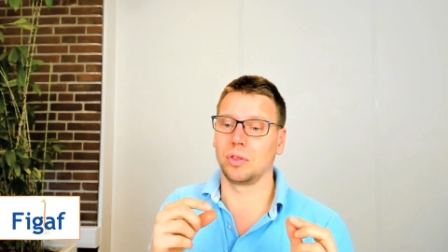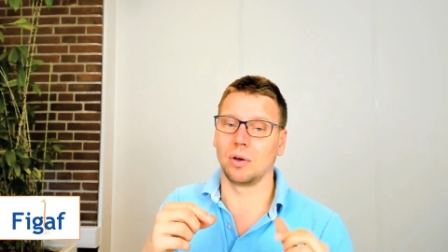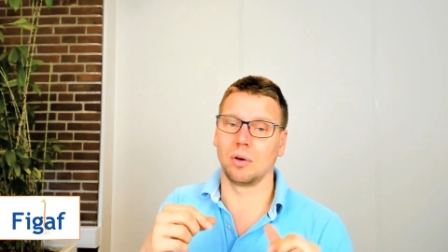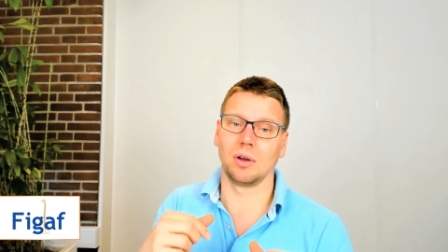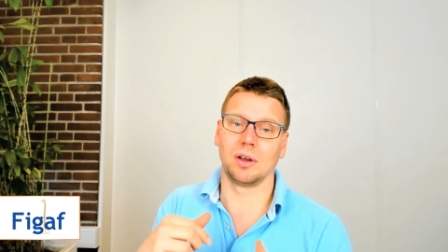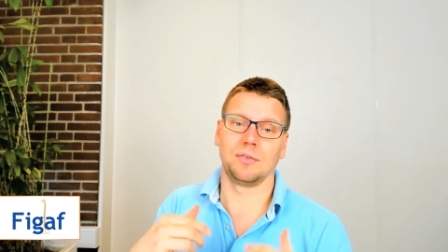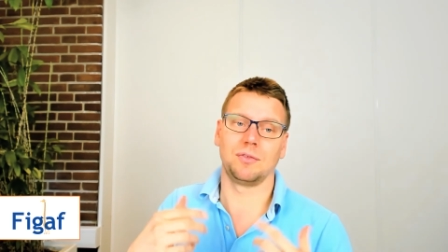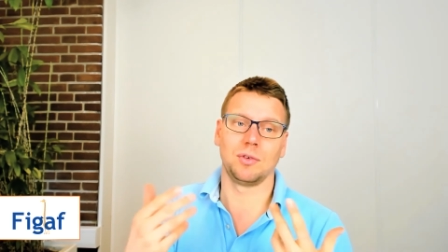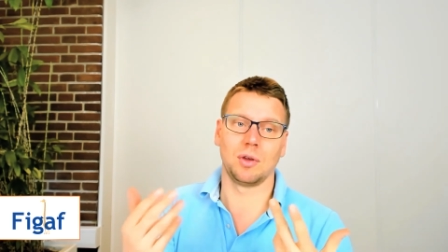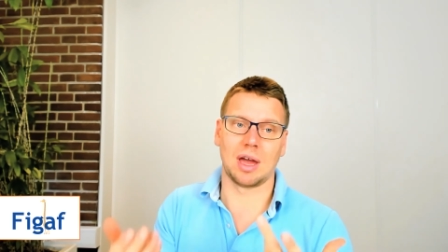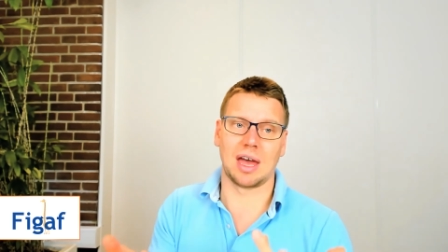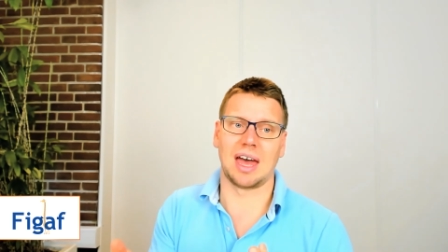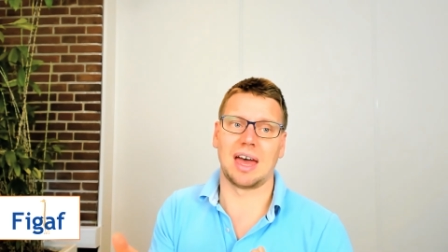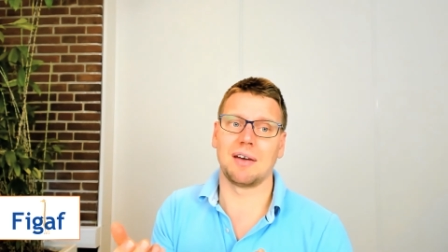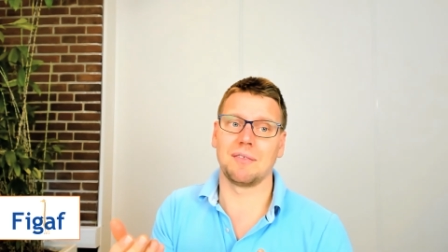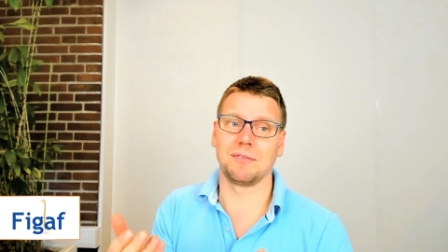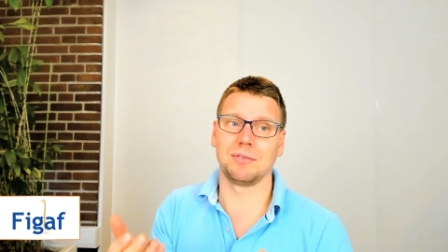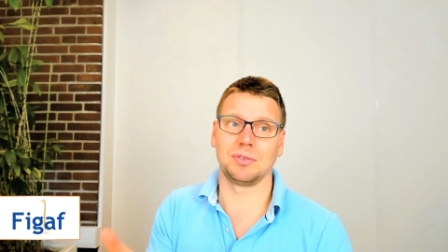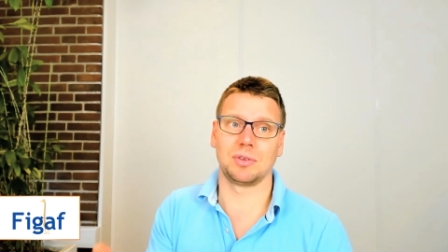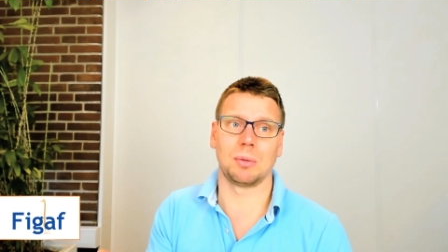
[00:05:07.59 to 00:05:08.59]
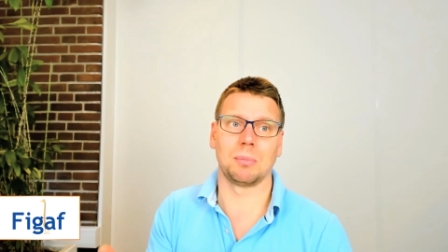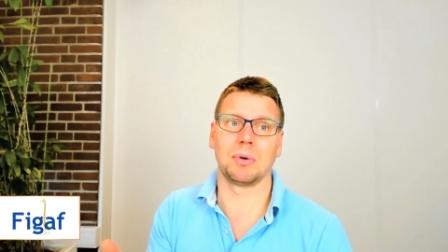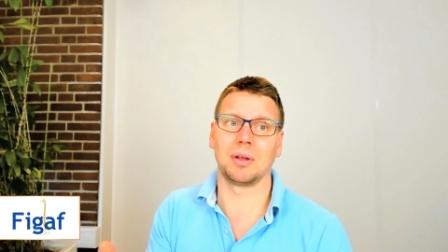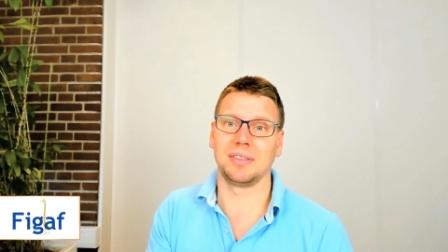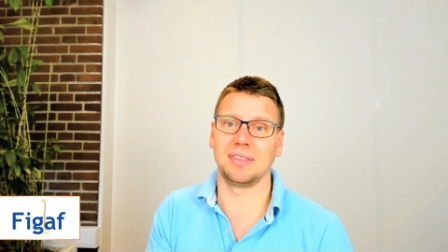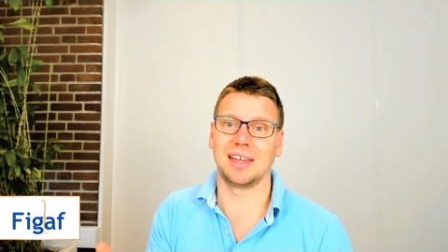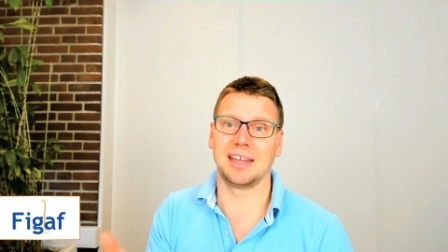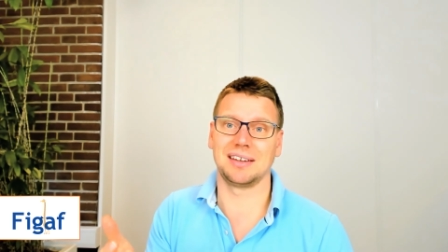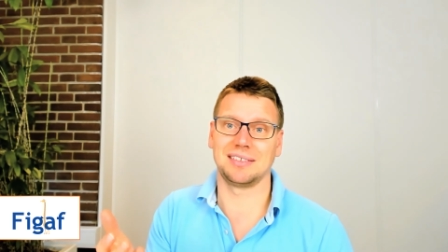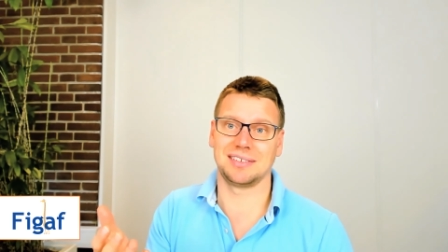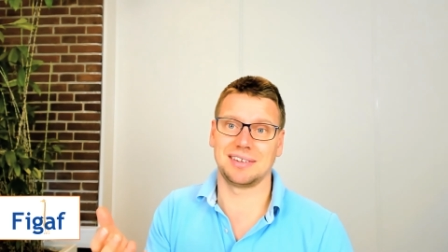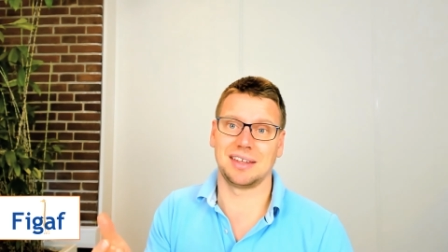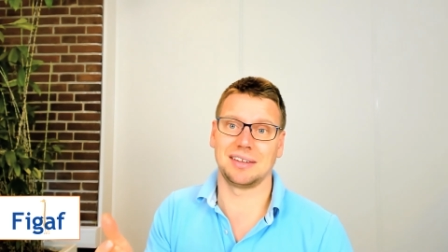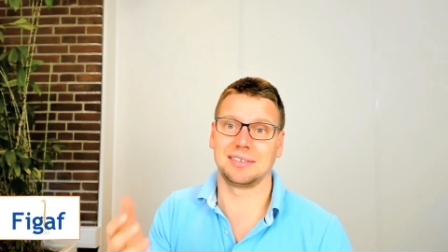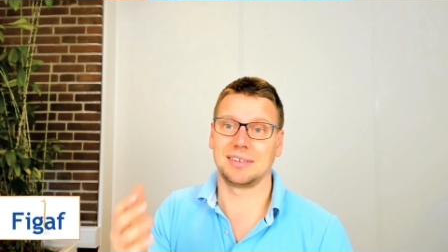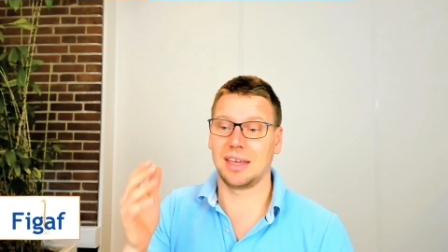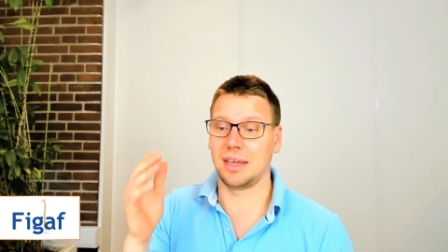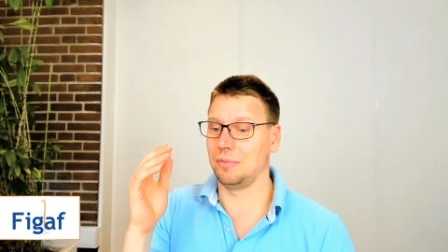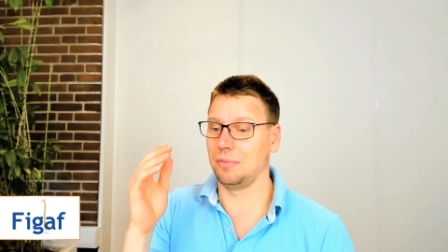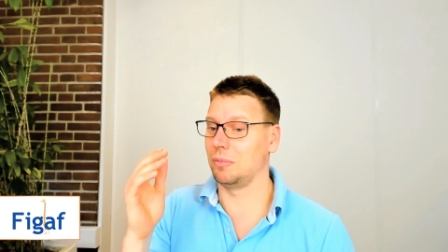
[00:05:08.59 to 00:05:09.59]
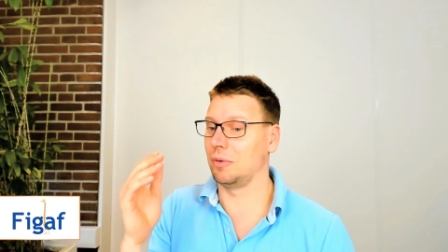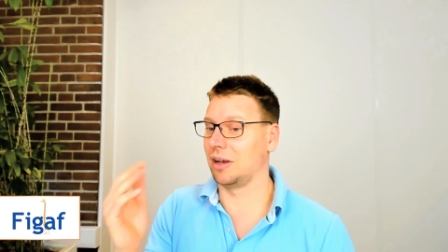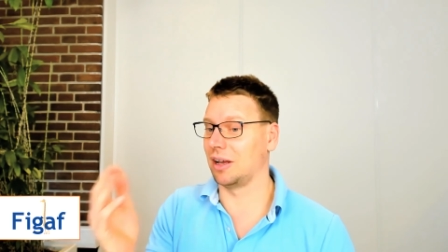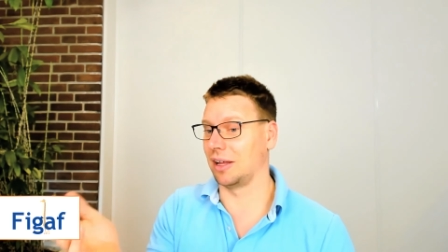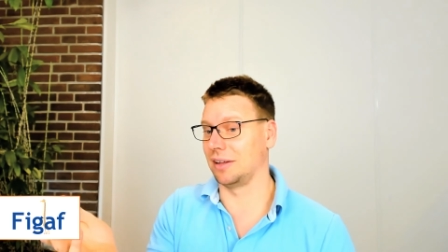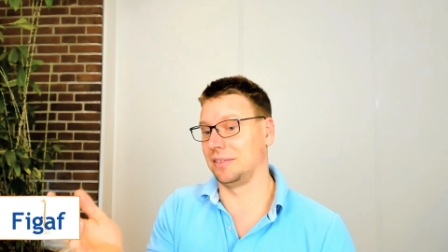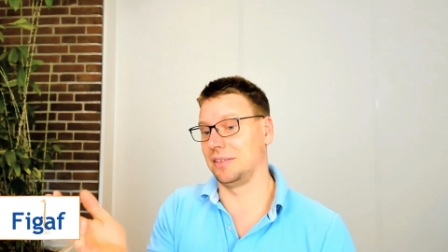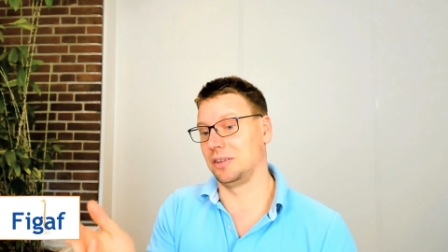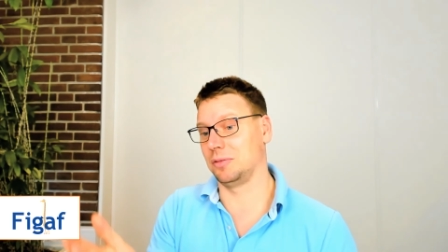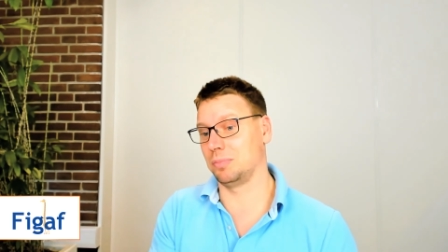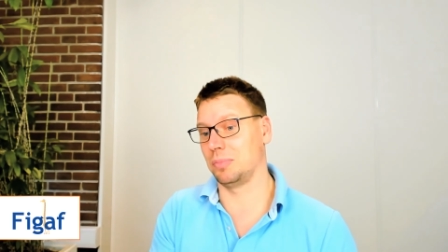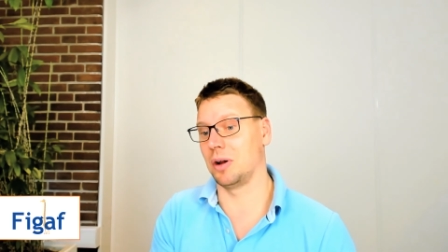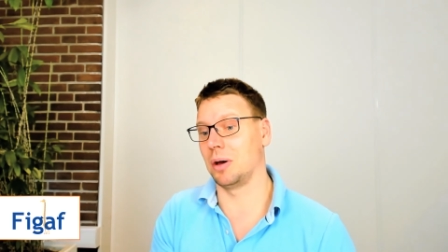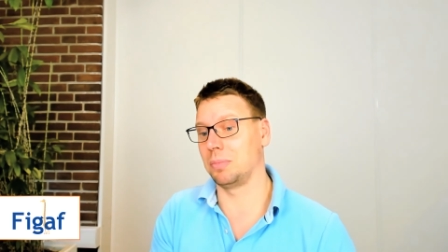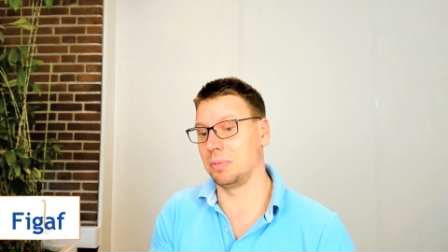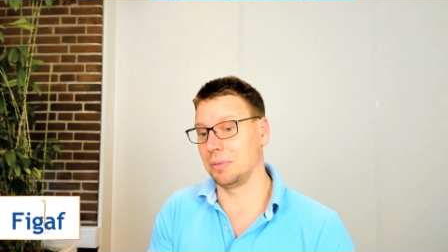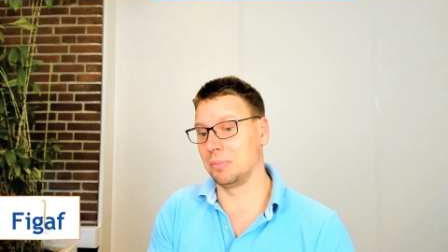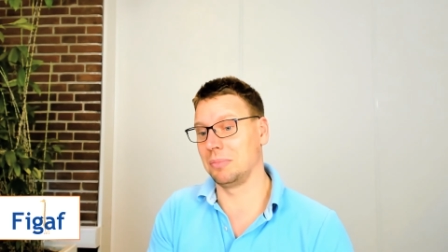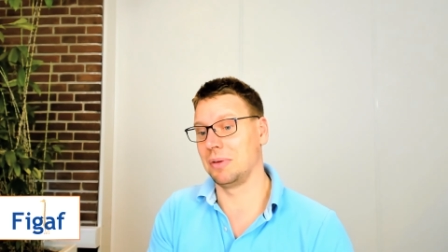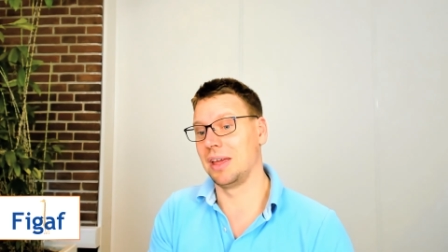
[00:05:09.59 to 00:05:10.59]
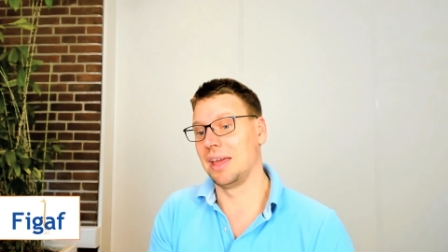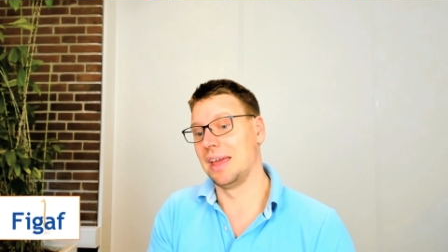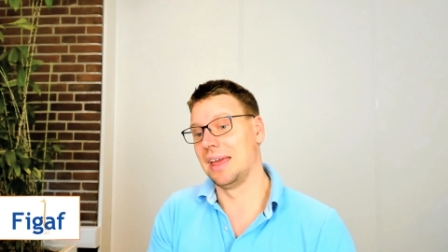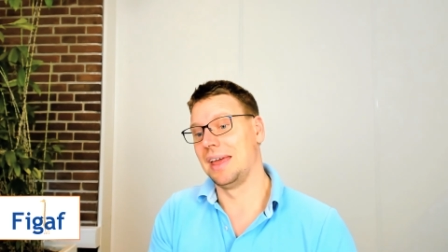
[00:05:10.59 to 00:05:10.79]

or if you have someone that says, hey, we got this problem,